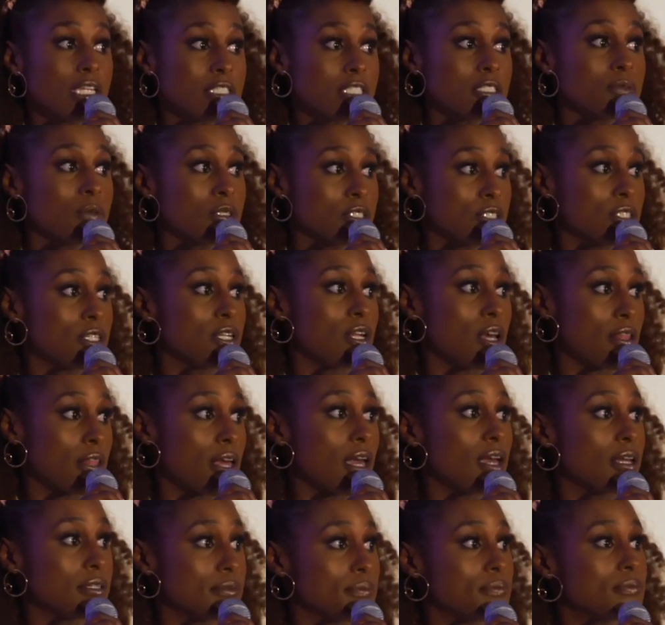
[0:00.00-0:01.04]
I just want you to know
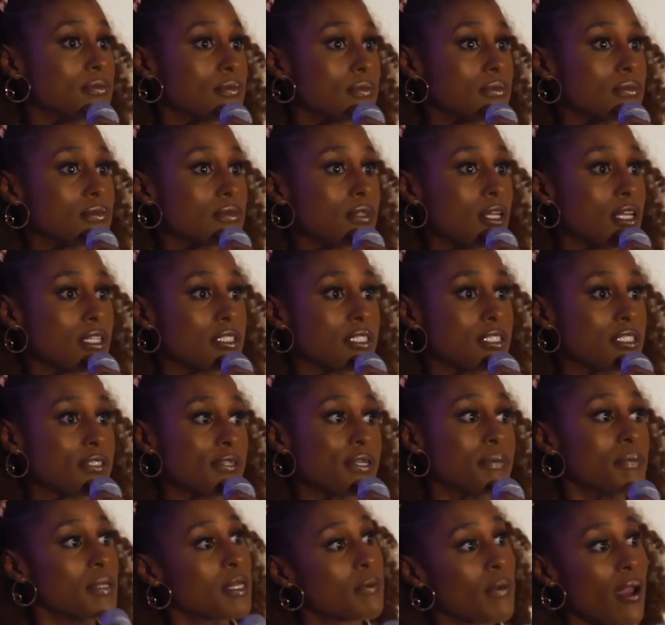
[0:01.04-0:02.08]
that.
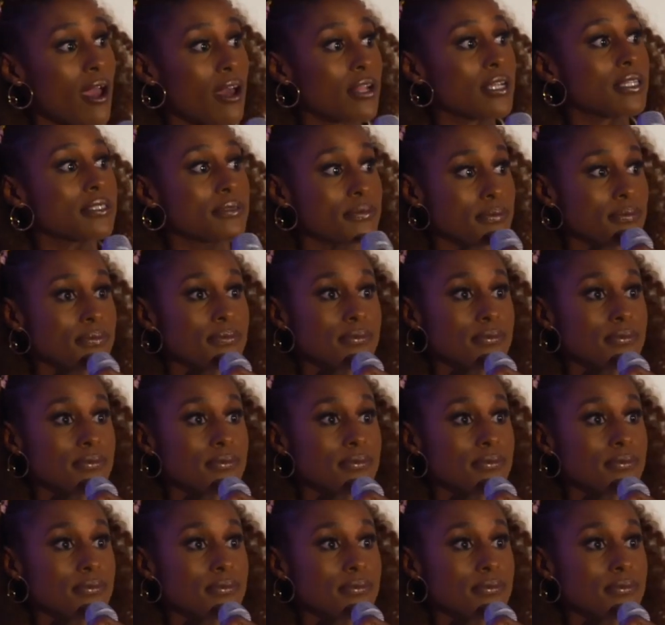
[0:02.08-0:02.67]
Extremely rowdy.